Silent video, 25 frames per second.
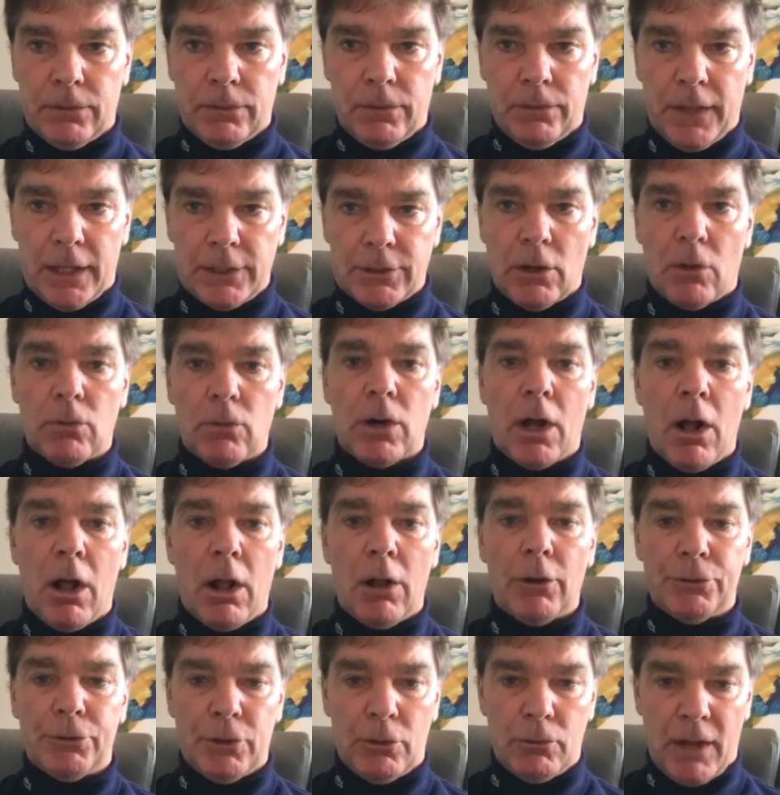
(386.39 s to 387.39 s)
they don't
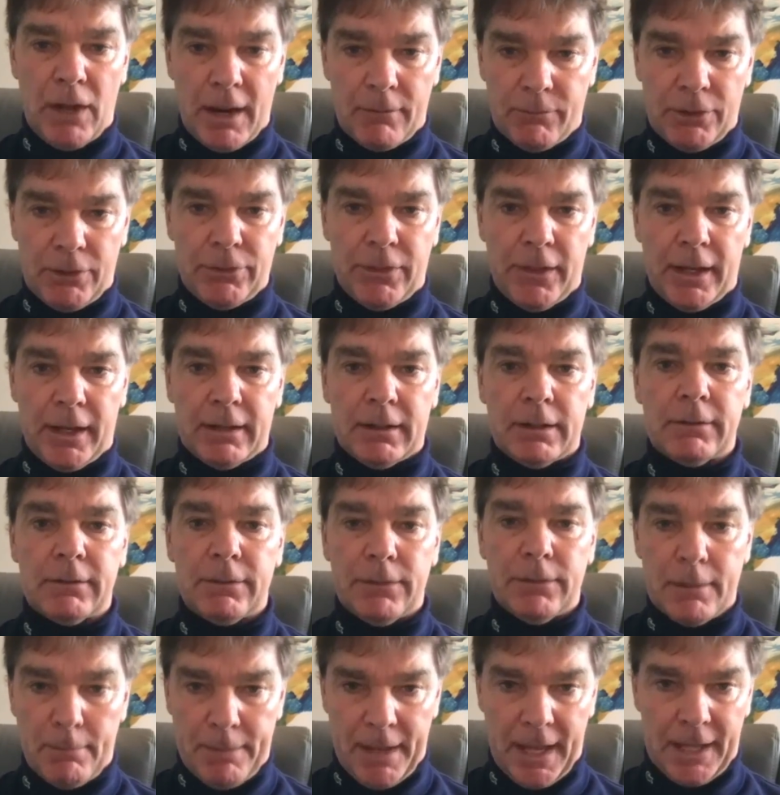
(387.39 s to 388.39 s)
all do everything
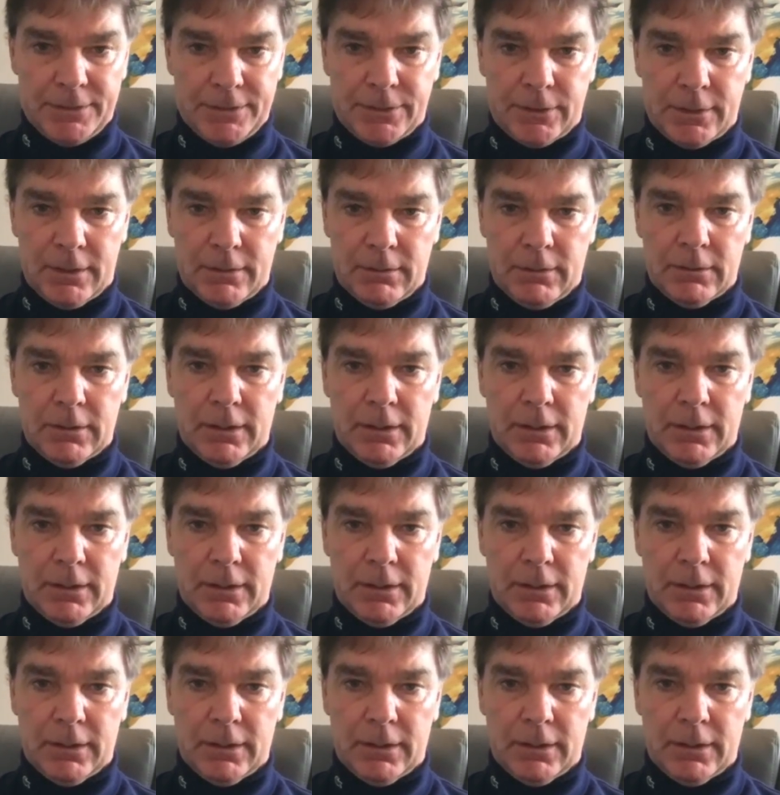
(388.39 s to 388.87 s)
the best.